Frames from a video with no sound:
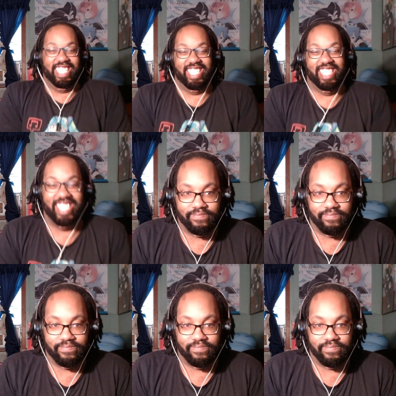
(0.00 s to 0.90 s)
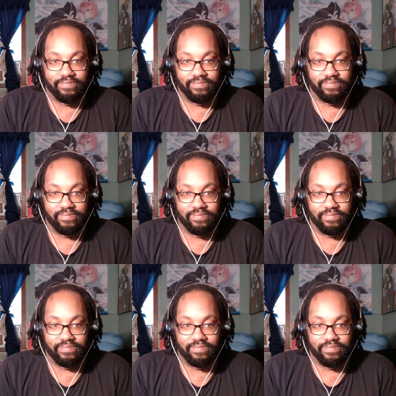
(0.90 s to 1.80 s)

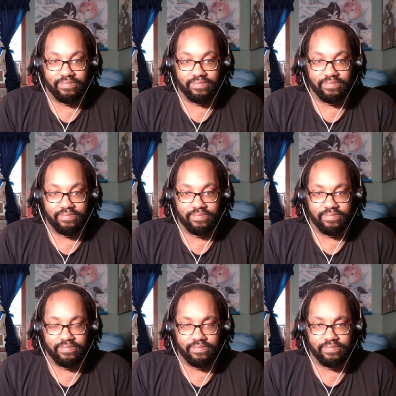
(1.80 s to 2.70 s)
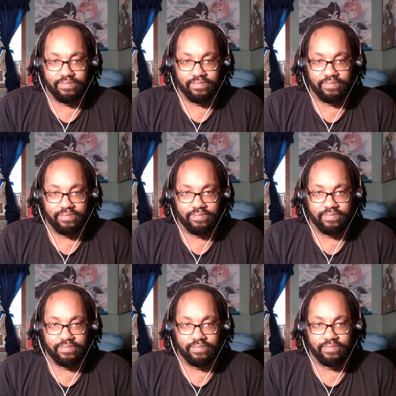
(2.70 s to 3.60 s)

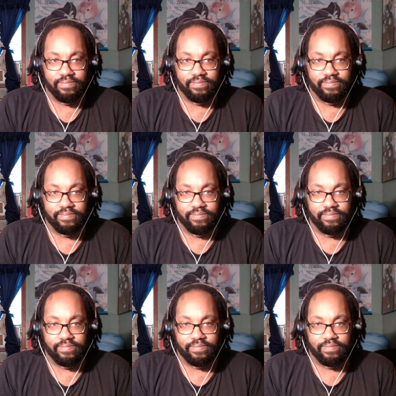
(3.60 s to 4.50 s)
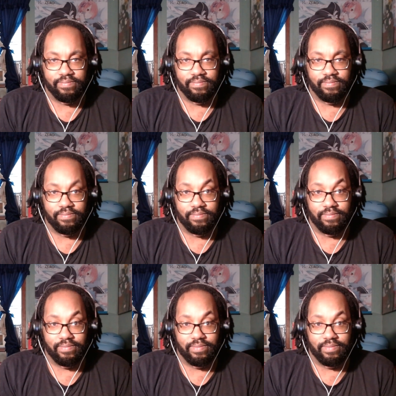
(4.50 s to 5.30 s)
Nothing is said.